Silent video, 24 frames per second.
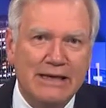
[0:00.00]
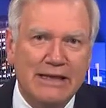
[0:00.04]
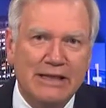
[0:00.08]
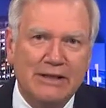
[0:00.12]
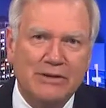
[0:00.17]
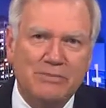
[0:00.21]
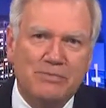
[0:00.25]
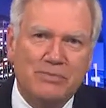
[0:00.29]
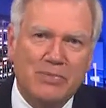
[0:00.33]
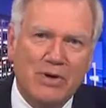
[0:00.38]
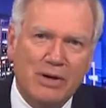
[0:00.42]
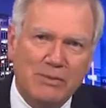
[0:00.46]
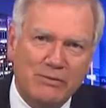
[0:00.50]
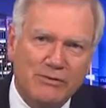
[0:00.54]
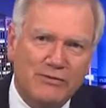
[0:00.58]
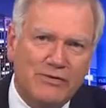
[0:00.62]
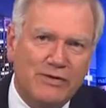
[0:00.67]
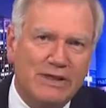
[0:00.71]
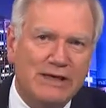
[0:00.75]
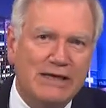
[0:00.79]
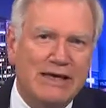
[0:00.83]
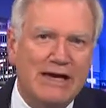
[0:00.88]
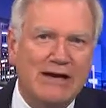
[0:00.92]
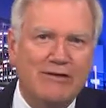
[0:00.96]
Now, the problem for
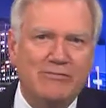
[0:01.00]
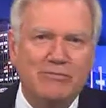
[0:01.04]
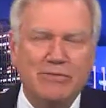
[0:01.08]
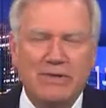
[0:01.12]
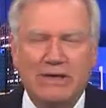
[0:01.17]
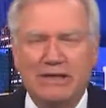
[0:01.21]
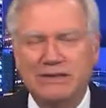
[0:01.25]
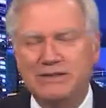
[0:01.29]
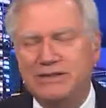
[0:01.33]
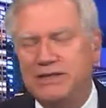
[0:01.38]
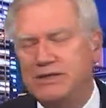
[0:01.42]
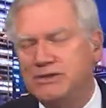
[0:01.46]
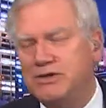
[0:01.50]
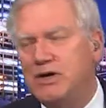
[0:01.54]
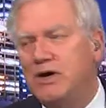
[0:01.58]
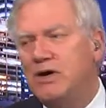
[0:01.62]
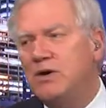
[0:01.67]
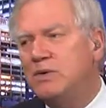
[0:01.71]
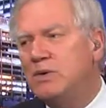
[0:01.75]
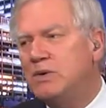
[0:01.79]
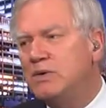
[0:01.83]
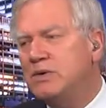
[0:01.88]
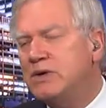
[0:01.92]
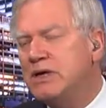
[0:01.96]
the government, it says,
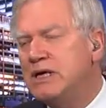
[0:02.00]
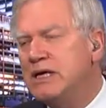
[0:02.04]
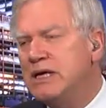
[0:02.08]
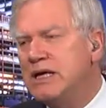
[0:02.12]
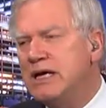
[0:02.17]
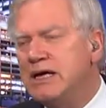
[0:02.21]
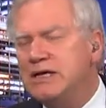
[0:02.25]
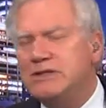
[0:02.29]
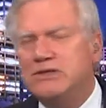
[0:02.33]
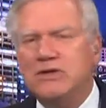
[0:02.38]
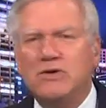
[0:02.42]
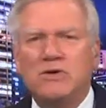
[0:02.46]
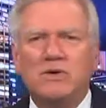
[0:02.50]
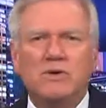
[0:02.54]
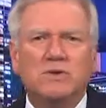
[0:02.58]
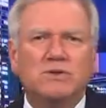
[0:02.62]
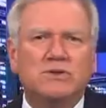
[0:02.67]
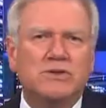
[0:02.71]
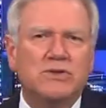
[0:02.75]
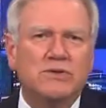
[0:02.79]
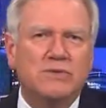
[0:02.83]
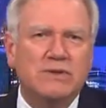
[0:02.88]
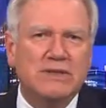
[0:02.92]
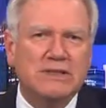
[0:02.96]
oh, look, it's all
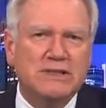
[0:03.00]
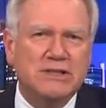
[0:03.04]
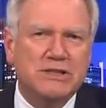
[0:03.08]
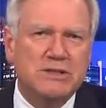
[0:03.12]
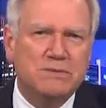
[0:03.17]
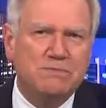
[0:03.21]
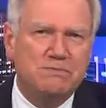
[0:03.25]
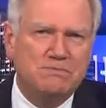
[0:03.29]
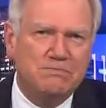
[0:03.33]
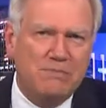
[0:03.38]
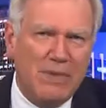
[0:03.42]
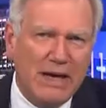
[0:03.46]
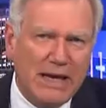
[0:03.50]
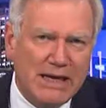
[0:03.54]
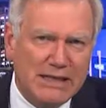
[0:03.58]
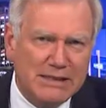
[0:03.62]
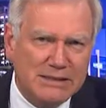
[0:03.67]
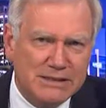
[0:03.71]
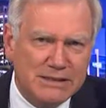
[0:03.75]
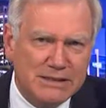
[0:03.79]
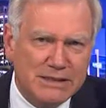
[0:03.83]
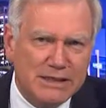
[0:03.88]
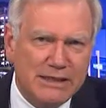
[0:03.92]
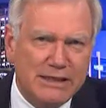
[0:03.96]
too
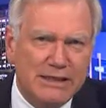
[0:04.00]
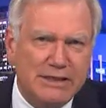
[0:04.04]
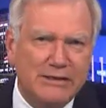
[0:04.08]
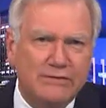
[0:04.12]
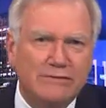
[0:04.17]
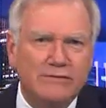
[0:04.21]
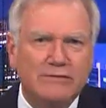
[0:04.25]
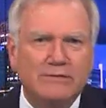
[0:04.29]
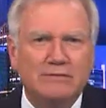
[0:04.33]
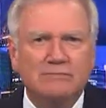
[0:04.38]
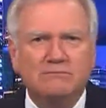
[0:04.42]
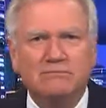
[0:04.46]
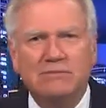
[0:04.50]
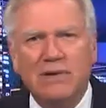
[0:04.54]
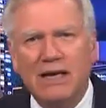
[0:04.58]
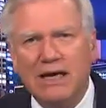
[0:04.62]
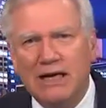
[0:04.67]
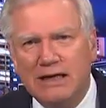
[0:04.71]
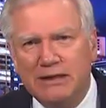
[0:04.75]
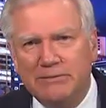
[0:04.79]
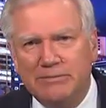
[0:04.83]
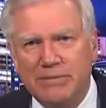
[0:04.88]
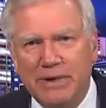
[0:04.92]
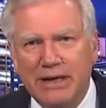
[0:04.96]
expensive and
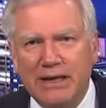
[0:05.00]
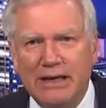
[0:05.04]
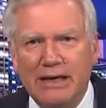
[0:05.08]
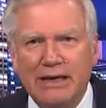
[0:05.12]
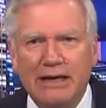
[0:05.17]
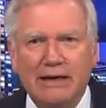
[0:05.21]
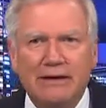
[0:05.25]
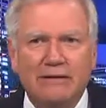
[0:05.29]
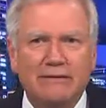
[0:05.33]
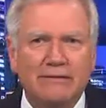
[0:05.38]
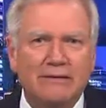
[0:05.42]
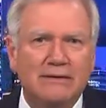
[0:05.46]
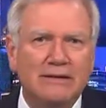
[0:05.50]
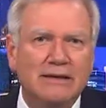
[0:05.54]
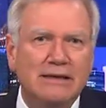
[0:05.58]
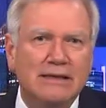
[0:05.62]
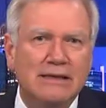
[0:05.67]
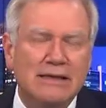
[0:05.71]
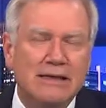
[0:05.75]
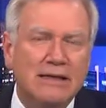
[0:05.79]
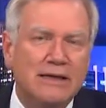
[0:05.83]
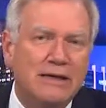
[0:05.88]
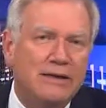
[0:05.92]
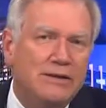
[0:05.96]
blah, blah. And
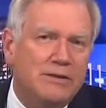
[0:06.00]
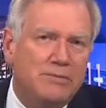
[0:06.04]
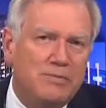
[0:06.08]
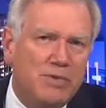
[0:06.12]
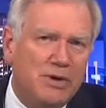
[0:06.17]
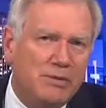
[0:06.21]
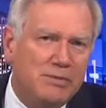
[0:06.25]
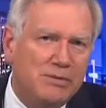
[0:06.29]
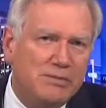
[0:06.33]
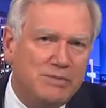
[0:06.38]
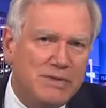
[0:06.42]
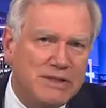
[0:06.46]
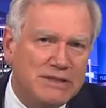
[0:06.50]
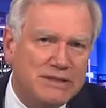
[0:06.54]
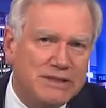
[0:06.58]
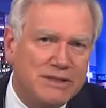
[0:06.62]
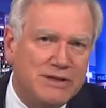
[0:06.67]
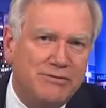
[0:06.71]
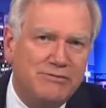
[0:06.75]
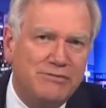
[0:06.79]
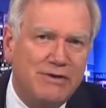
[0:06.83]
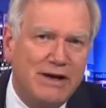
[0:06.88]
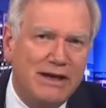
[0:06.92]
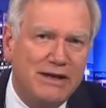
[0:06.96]
the problem is
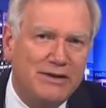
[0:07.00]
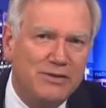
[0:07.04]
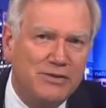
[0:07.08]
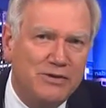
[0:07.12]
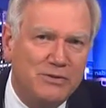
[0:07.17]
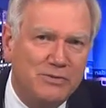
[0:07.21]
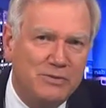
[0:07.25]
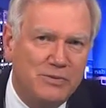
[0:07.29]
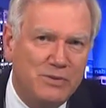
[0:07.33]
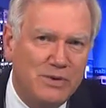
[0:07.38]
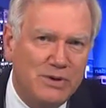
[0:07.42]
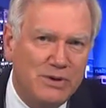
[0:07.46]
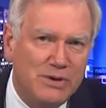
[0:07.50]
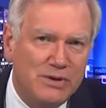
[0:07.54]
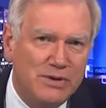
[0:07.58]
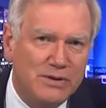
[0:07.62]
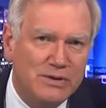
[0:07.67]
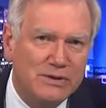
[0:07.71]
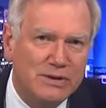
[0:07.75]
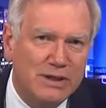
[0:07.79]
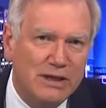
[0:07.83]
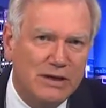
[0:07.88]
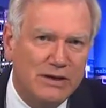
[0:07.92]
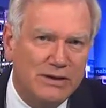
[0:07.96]
that around the
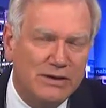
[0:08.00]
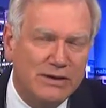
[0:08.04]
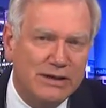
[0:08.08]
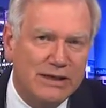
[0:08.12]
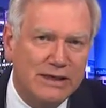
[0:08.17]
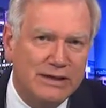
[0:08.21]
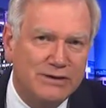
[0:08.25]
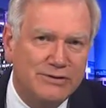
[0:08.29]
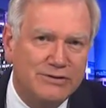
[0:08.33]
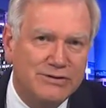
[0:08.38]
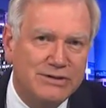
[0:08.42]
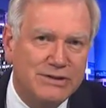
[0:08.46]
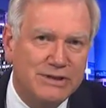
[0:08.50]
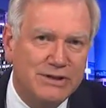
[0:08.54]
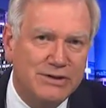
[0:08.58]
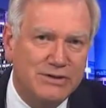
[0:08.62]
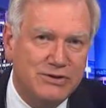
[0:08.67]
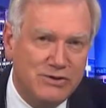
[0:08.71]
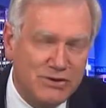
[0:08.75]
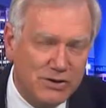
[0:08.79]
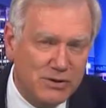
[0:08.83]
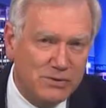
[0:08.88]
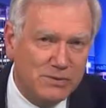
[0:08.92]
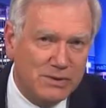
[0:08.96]
world, a lot of countries
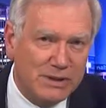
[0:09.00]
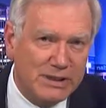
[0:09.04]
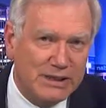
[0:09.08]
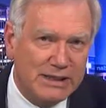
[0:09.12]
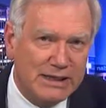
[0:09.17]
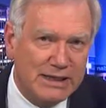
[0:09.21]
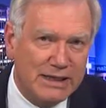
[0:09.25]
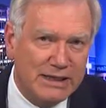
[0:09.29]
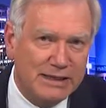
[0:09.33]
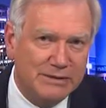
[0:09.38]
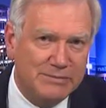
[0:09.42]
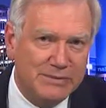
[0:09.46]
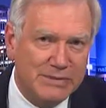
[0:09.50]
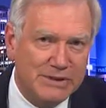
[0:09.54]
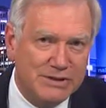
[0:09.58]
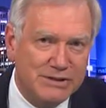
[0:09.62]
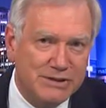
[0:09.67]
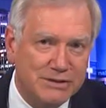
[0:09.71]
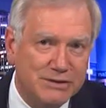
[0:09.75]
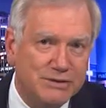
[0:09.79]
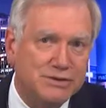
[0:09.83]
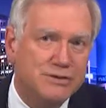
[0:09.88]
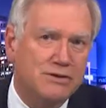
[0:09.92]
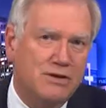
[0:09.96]
that do want to cut
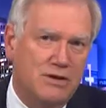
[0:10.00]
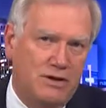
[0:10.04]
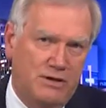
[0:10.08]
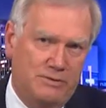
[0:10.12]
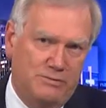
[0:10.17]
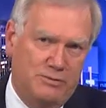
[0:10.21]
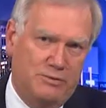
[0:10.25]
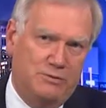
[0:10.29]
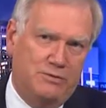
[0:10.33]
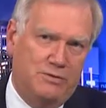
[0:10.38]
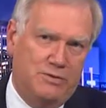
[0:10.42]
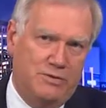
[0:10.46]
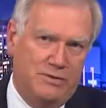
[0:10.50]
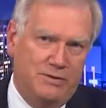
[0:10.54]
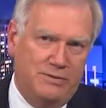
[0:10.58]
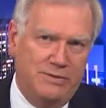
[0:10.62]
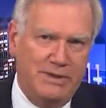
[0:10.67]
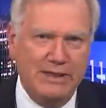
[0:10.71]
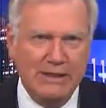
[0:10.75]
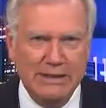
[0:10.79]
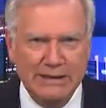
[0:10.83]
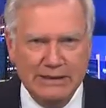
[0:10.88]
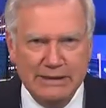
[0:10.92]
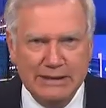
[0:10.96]
emissions, global
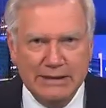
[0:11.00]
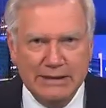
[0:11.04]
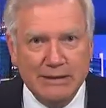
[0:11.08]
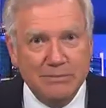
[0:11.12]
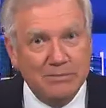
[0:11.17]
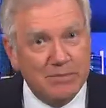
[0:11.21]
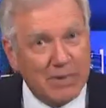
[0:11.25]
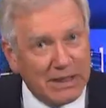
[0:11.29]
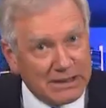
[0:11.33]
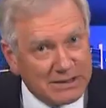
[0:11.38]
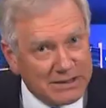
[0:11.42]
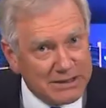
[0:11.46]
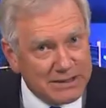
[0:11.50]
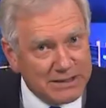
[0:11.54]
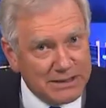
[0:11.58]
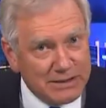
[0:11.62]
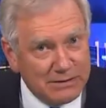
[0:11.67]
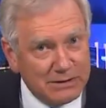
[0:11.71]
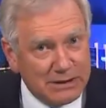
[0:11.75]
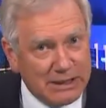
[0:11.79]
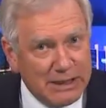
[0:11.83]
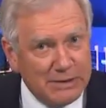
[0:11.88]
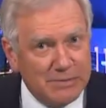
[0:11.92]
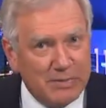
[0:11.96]
warming, but
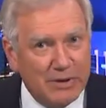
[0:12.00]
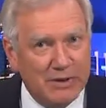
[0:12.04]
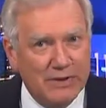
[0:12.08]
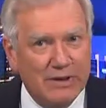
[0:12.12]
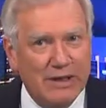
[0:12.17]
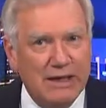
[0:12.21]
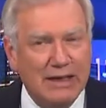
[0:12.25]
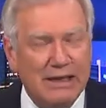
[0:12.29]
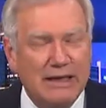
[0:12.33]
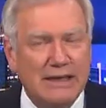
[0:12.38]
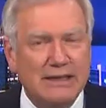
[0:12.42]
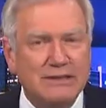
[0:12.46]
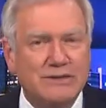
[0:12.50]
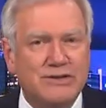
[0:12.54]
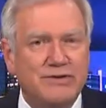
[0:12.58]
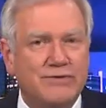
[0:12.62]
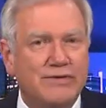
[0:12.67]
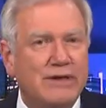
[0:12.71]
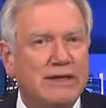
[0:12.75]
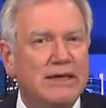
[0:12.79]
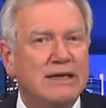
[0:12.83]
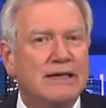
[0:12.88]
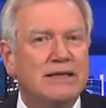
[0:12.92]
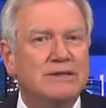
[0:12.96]
still keep on the lights,
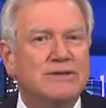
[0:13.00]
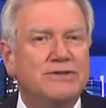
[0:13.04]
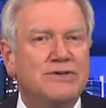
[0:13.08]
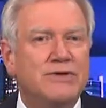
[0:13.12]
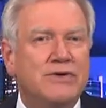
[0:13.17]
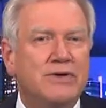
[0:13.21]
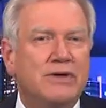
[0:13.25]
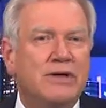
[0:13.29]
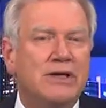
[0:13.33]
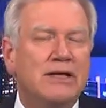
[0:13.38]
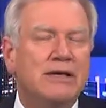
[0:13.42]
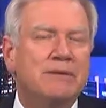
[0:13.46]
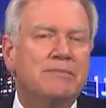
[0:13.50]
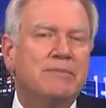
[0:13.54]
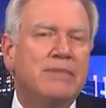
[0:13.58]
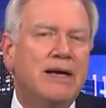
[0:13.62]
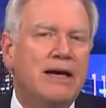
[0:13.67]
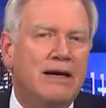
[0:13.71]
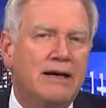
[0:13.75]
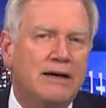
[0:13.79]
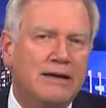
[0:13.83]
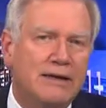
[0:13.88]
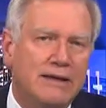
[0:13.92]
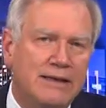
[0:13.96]
realise nuclear
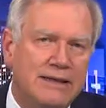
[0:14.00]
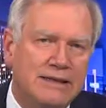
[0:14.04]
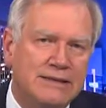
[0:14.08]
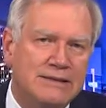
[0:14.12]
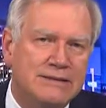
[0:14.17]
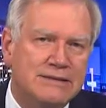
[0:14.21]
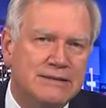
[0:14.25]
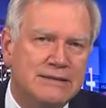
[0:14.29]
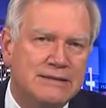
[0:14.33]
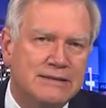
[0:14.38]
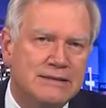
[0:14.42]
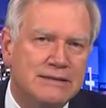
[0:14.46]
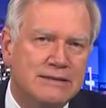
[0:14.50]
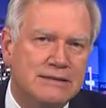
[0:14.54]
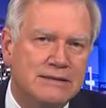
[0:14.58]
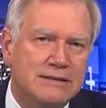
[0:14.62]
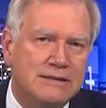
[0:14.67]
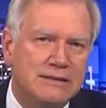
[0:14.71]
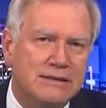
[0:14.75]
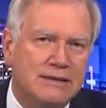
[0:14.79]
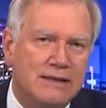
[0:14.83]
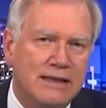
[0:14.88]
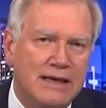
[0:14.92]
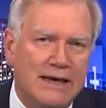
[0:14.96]
power is
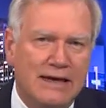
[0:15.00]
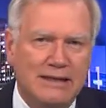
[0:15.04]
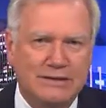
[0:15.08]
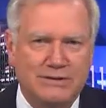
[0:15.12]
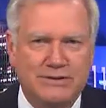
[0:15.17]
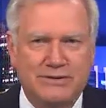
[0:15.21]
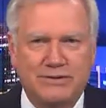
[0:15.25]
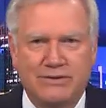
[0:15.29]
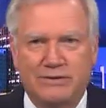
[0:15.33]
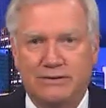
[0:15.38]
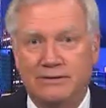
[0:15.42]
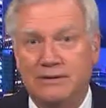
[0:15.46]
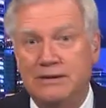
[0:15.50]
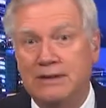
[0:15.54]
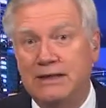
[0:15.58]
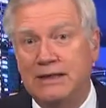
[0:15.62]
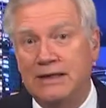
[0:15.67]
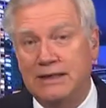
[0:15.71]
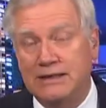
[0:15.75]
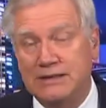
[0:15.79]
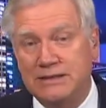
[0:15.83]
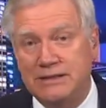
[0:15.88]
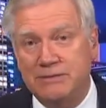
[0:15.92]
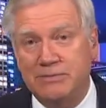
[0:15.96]
the answer.
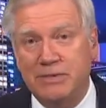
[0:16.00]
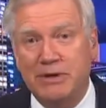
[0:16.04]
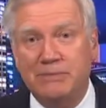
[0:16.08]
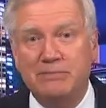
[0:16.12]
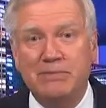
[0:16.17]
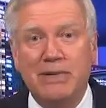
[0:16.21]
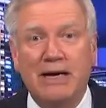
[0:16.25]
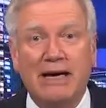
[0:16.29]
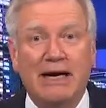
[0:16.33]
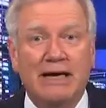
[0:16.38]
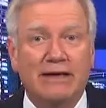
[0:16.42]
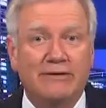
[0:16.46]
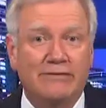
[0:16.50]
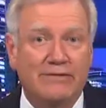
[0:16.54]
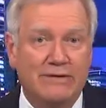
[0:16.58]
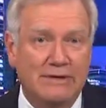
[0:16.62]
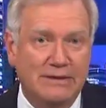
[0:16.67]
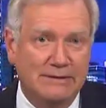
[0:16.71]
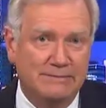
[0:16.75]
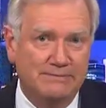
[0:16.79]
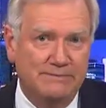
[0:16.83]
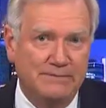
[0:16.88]
At least the big part of it.